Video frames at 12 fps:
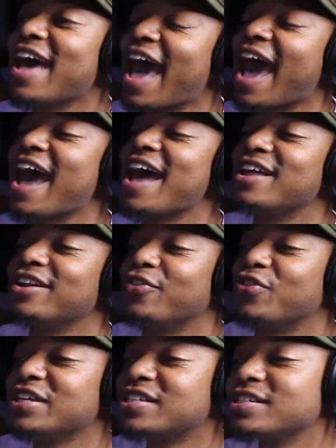And
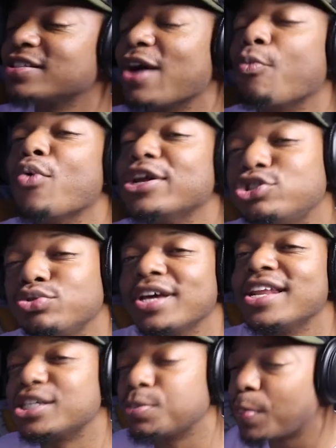this is, once you
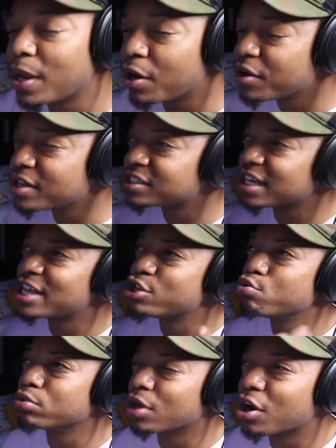get experience and
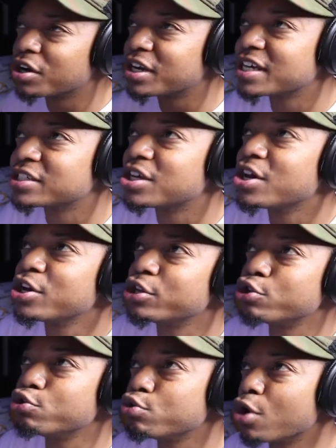you learn this,
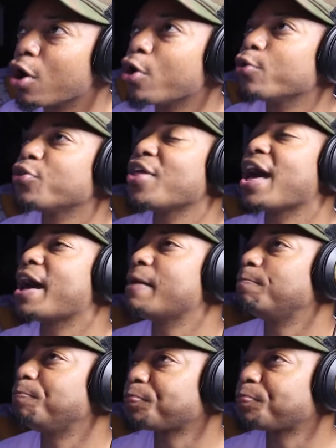you know that